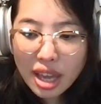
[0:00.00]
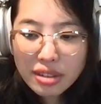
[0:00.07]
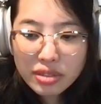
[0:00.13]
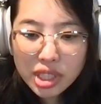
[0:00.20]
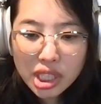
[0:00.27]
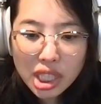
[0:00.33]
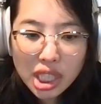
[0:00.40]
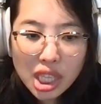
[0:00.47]

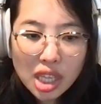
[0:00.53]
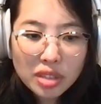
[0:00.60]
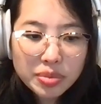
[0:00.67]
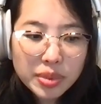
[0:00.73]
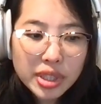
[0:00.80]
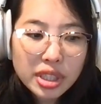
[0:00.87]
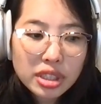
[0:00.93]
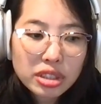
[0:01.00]
really helped
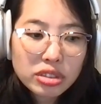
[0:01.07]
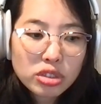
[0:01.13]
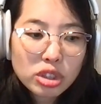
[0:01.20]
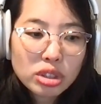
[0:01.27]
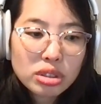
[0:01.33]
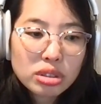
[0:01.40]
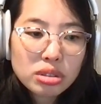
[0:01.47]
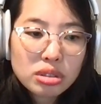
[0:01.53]
me
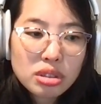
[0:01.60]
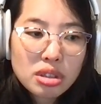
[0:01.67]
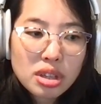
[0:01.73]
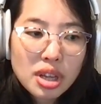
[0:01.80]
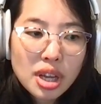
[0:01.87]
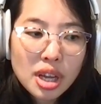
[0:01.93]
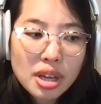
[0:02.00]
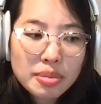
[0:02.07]
to
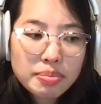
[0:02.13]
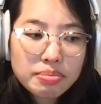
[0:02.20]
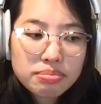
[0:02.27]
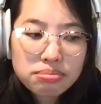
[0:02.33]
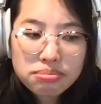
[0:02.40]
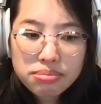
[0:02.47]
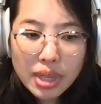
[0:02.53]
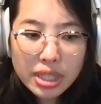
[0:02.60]
uh,
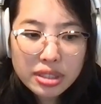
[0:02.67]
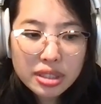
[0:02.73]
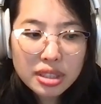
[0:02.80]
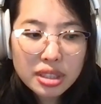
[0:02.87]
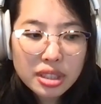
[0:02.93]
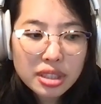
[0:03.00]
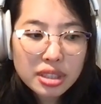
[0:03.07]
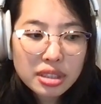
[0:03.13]

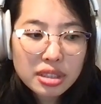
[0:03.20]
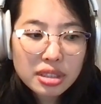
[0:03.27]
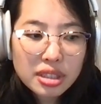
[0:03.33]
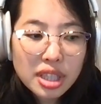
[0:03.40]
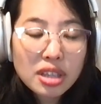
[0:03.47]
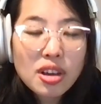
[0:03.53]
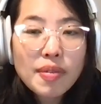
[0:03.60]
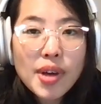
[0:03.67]
basically
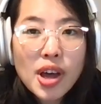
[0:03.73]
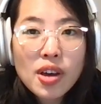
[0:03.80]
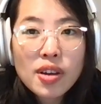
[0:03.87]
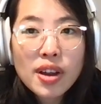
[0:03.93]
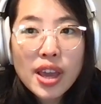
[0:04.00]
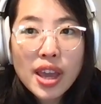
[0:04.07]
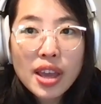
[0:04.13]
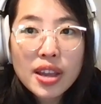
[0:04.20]
think about
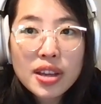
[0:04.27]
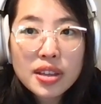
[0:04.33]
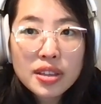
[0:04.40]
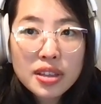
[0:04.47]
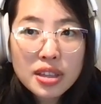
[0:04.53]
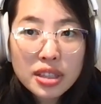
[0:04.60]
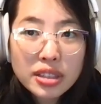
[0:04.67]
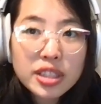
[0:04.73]
and
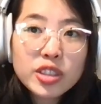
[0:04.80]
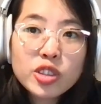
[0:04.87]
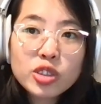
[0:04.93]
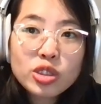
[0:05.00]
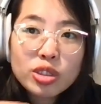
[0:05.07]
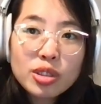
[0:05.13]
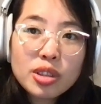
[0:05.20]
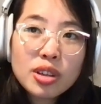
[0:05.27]
continue
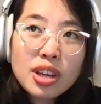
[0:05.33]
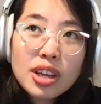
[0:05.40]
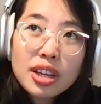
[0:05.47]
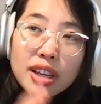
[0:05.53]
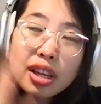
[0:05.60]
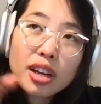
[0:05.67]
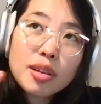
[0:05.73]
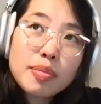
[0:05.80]
to
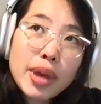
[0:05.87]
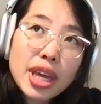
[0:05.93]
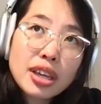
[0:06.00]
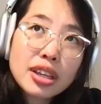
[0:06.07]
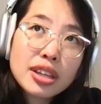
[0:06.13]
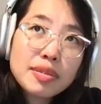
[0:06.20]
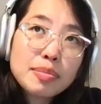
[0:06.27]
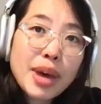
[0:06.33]
kind of make
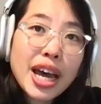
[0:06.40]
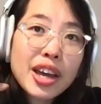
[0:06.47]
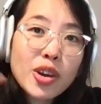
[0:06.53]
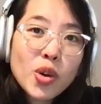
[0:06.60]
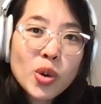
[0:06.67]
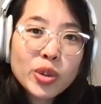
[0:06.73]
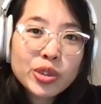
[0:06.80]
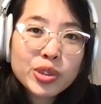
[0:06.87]
my
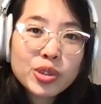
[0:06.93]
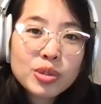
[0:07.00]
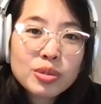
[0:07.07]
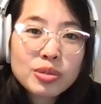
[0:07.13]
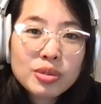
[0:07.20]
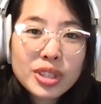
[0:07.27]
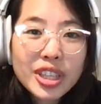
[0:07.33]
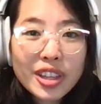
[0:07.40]
own
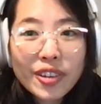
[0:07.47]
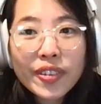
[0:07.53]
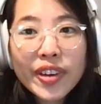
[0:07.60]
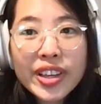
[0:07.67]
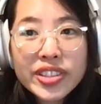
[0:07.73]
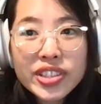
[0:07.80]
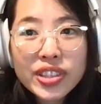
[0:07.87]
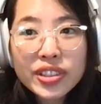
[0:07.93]

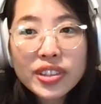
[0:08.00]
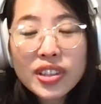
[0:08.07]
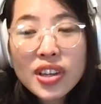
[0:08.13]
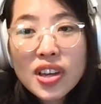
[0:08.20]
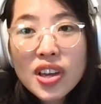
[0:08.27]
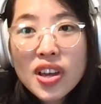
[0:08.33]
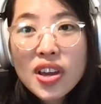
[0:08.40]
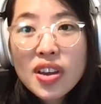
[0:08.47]
iteration
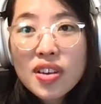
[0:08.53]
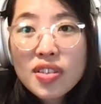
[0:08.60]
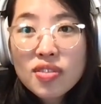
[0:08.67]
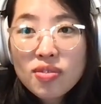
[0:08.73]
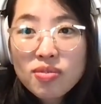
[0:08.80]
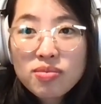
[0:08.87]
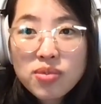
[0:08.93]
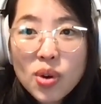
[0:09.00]

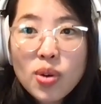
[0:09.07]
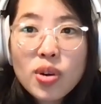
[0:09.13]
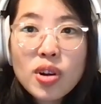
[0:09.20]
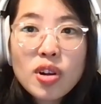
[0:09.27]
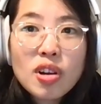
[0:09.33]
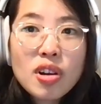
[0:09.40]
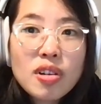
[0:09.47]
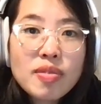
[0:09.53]

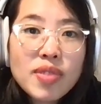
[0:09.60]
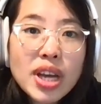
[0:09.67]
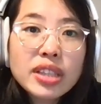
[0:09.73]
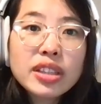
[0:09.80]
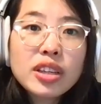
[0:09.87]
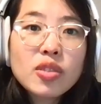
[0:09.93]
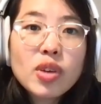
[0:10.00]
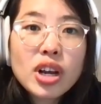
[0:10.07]
for
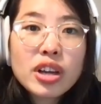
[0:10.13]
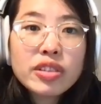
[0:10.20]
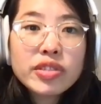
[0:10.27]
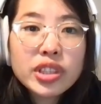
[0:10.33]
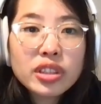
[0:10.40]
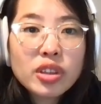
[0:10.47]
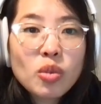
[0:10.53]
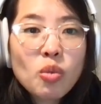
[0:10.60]
finding what I
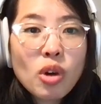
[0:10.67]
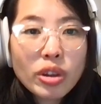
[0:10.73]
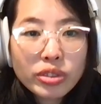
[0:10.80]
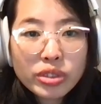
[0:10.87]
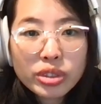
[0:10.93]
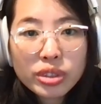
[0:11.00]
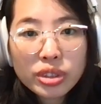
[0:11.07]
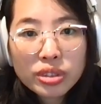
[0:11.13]
really want
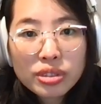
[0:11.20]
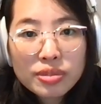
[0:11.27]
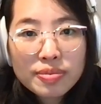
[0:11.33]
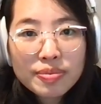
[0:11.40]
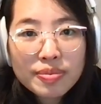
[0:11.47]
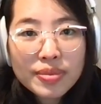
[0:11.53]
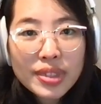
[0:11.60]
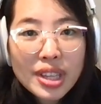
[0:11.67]
to do.
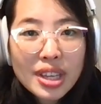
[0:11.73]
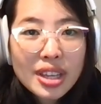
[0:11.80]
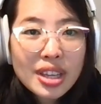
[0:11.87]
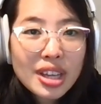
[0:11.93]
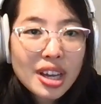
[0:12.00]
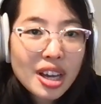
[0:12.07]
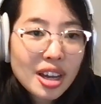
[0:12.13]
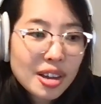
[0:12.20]

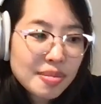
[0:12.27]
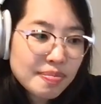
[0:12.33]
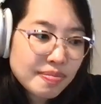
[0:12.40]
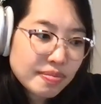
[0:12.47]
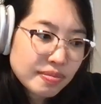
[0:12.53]
Um,